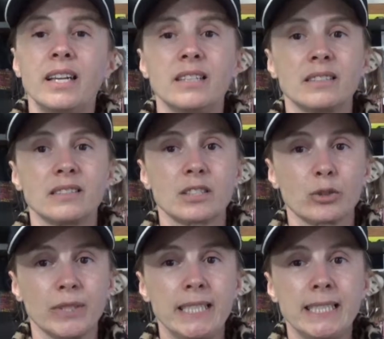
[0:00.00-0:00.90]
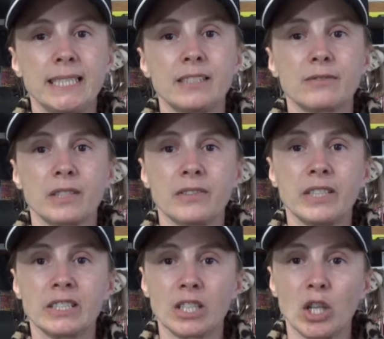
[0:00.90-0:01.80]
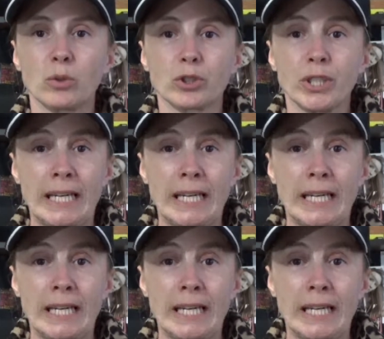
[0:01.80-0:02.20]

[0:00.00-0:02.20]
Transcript: and a screen in front of his enclosure,